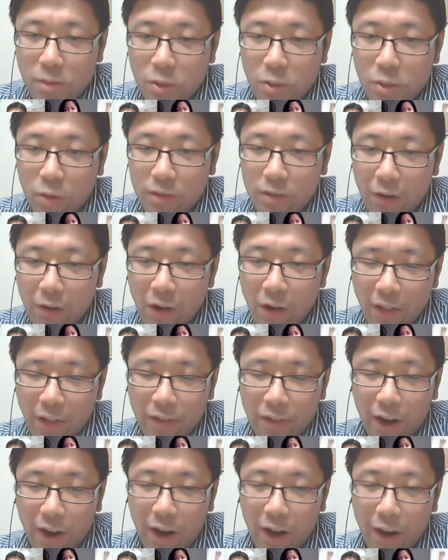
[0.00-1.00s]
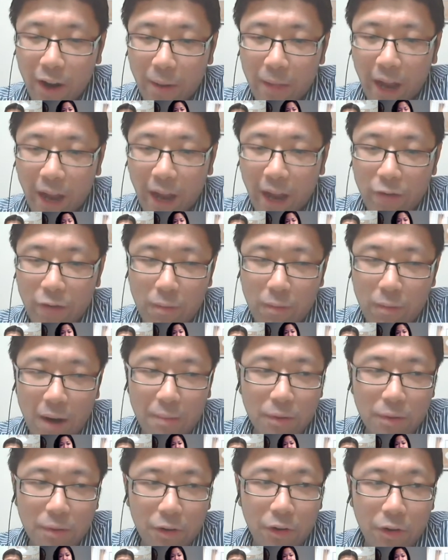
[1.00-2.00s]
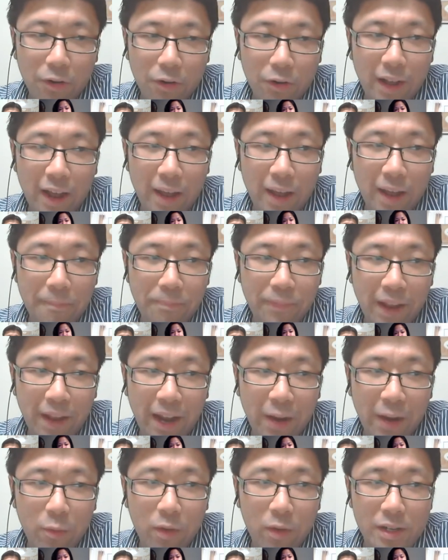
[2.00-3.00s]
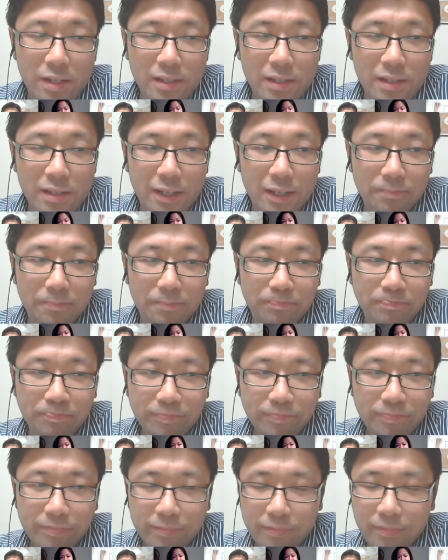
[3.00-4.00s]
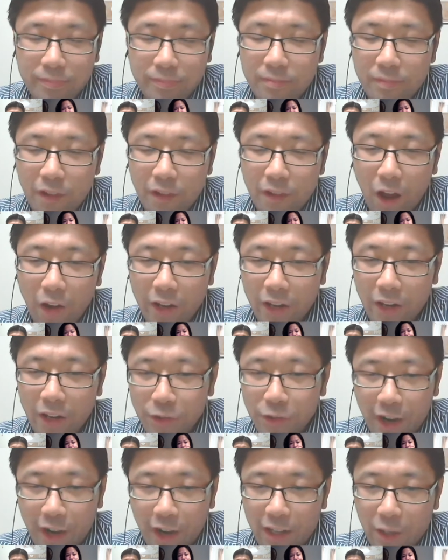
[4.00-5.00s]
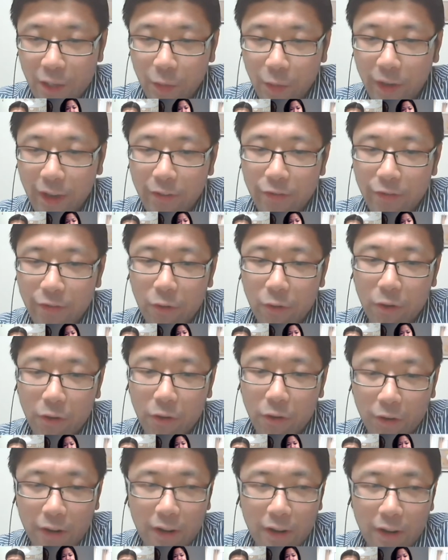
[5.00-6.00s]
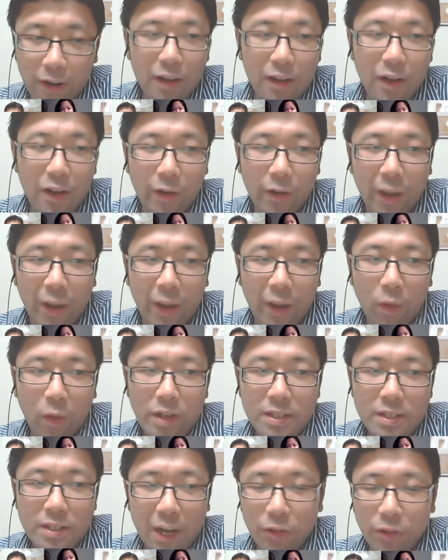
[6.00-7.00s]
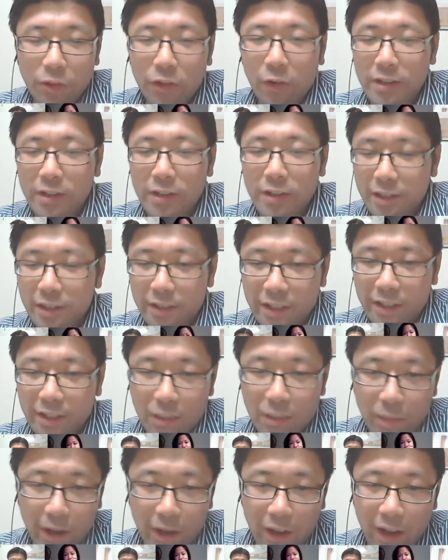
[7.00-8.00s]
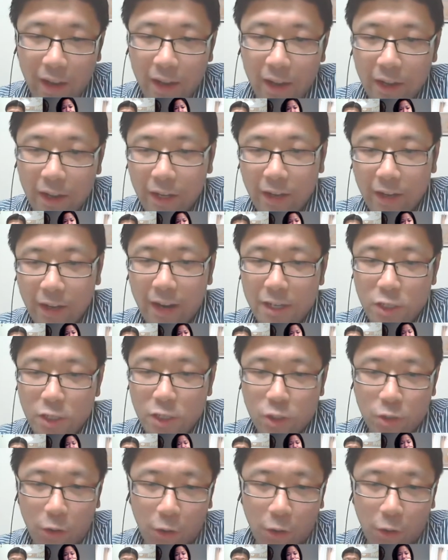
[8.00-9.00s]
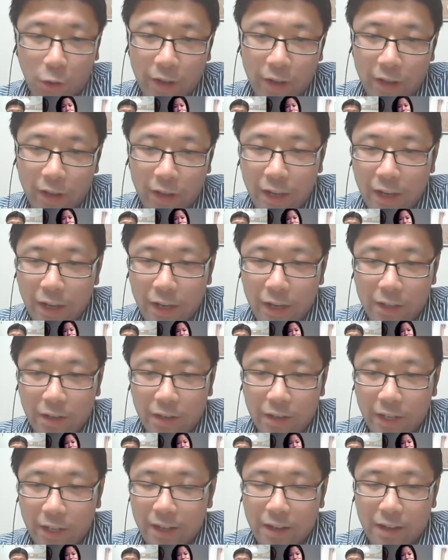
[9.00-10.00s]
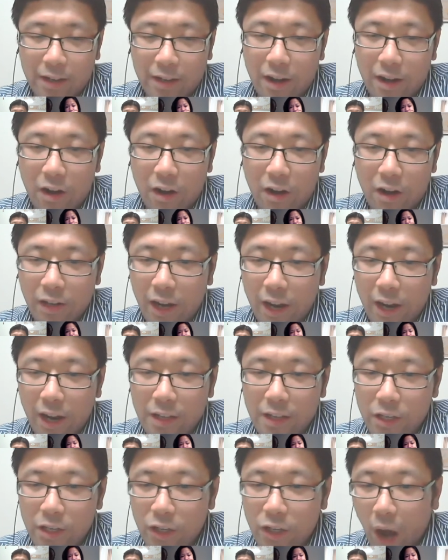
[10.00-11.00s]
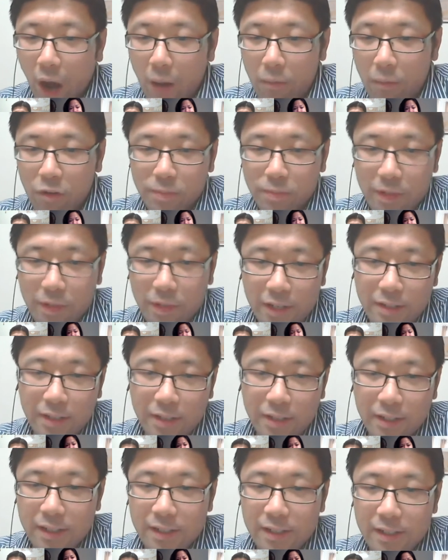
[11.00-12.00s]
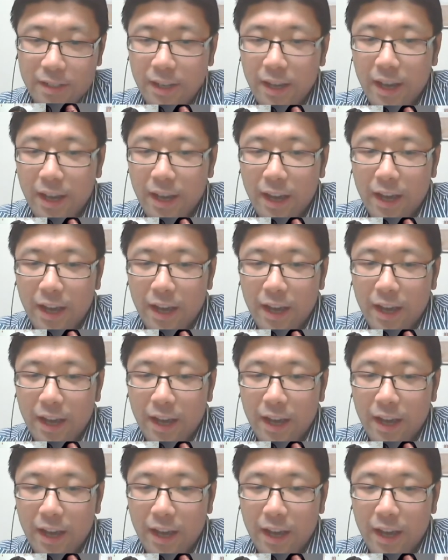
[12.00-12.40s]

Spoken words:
So around that time, I remember that I was on the internet looking for, okay, what's out there? Is it eBay? Can I start, like a online e-commerce business?